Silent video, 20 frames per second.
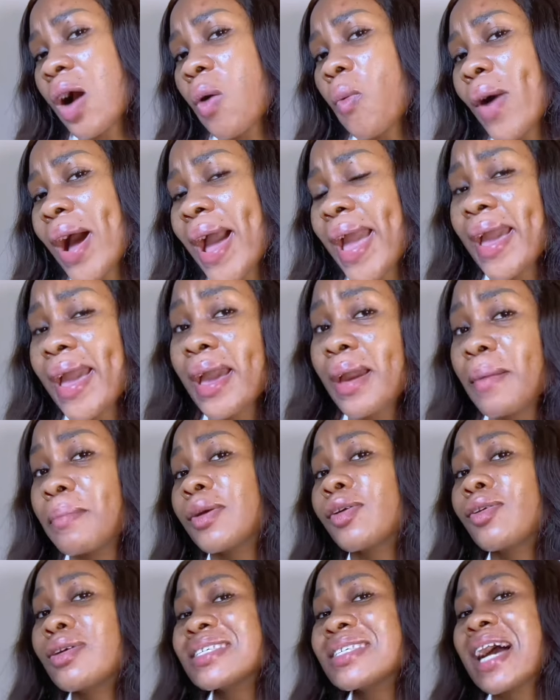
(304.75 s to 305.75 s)
Why?
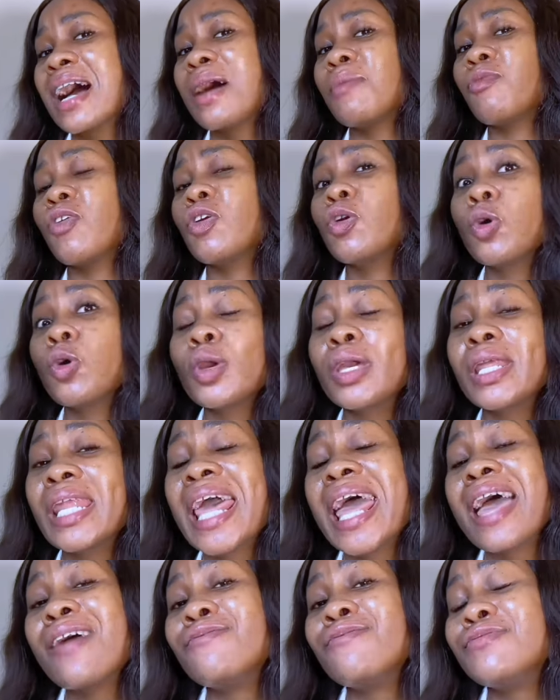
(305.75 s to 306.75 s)
Because I'm following
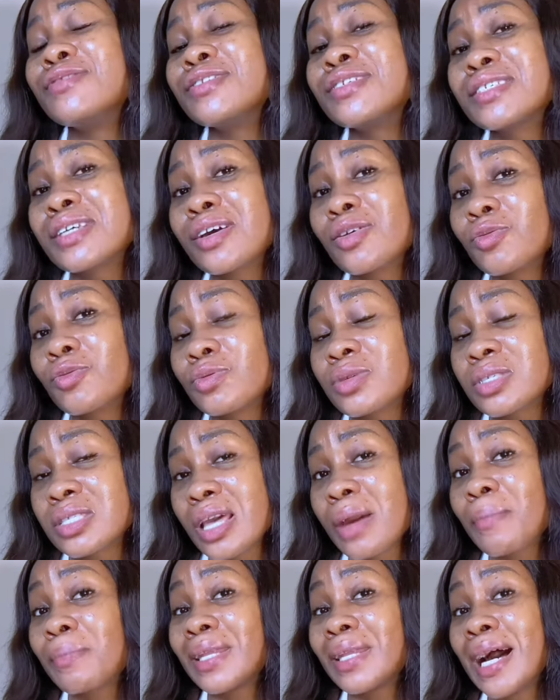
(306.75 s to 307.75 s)
every single
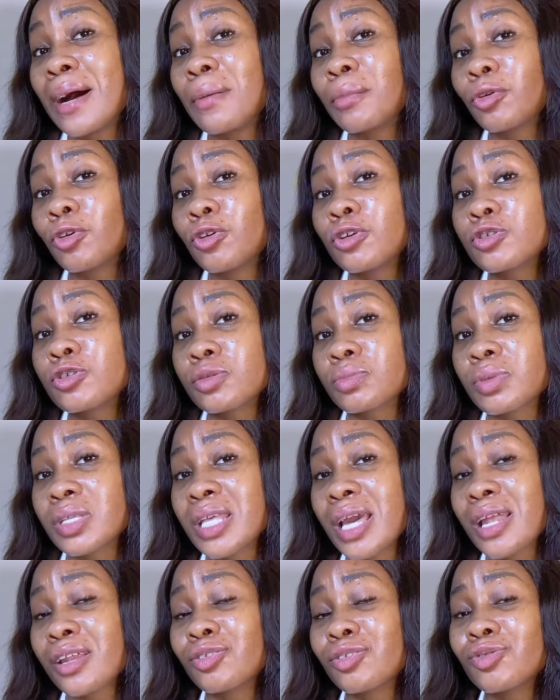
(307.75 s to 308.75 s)
step that I'm going to be
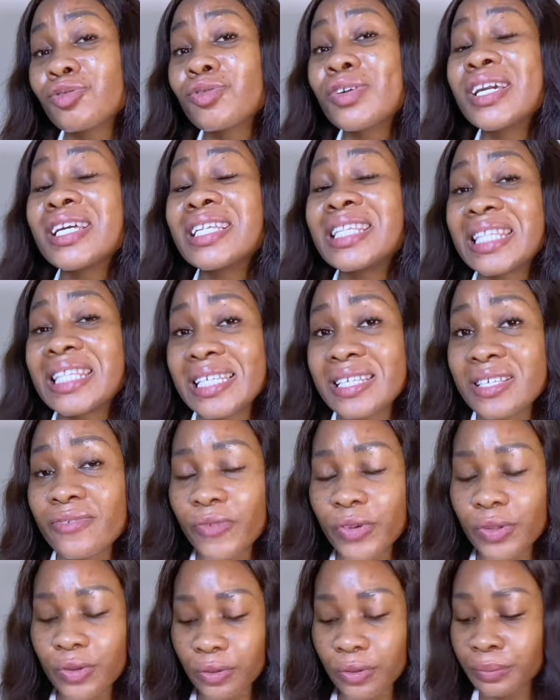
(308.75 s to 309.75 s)
telling you in this
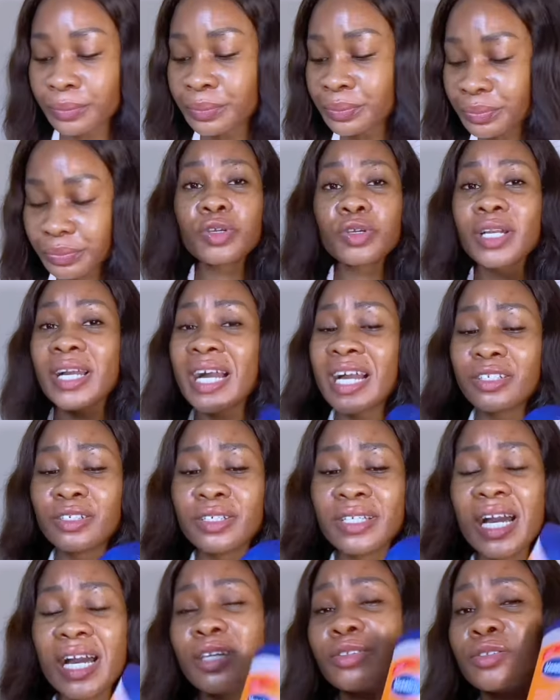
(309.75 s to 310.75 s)
video. So you can
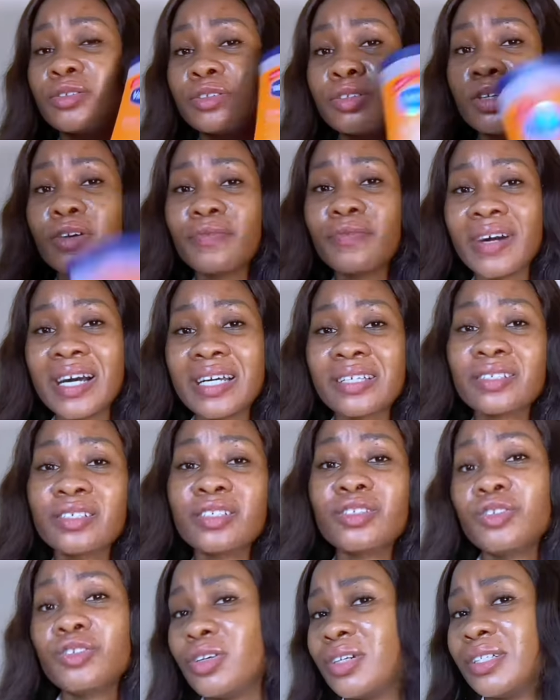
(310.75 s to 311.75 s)
either use your
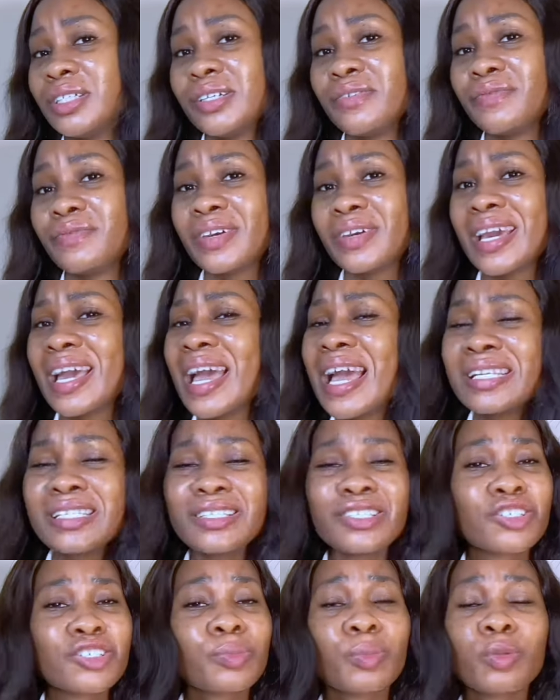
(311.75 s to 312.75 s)
Vaseline, your Nivea, any
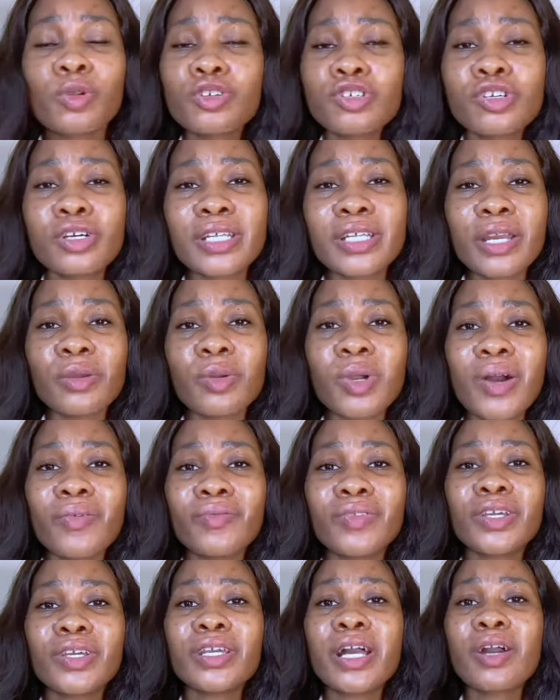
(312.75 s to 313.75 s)
cheap lotion that you have,
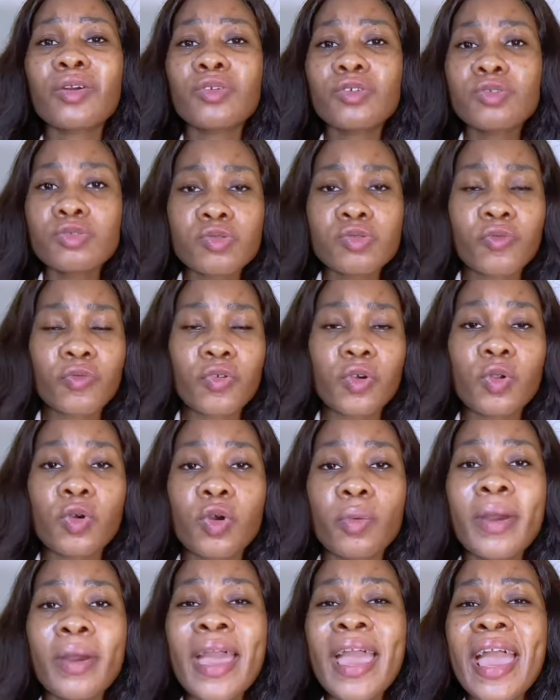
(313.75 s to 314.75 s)
then you are going to follow
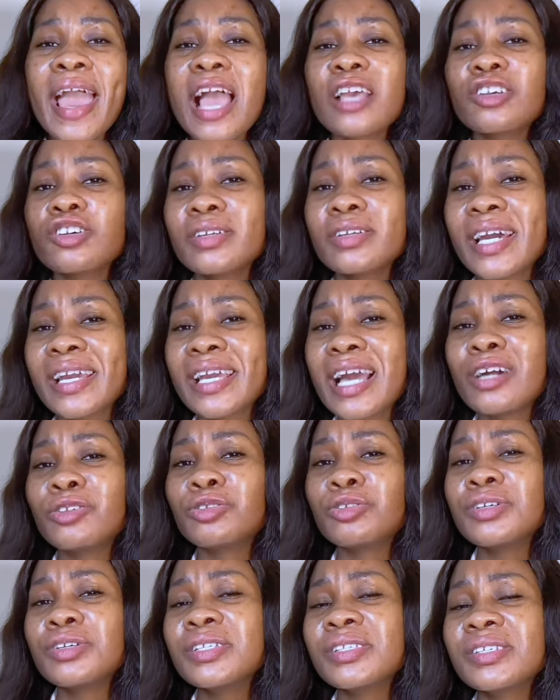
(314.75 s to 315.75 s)
up. Ensure that you are
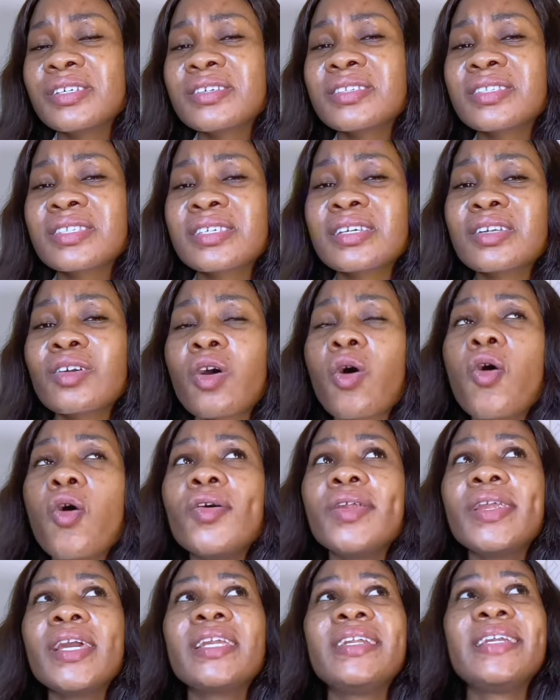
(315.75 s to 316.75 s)
doing this thing
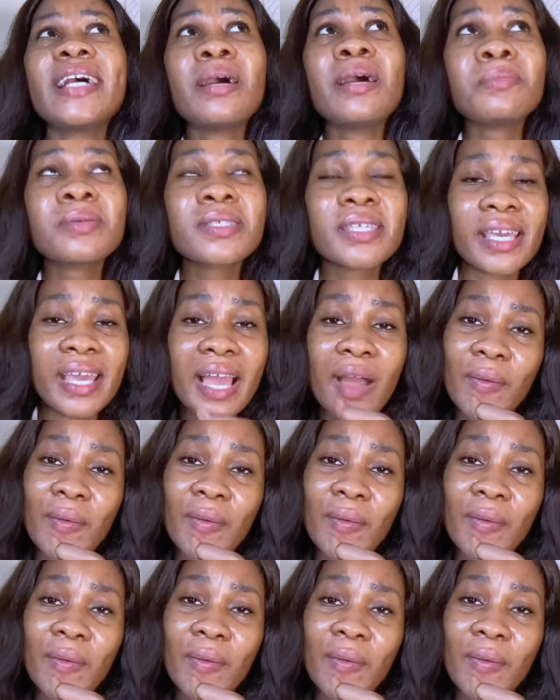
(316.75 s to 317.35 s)
on a damp skin.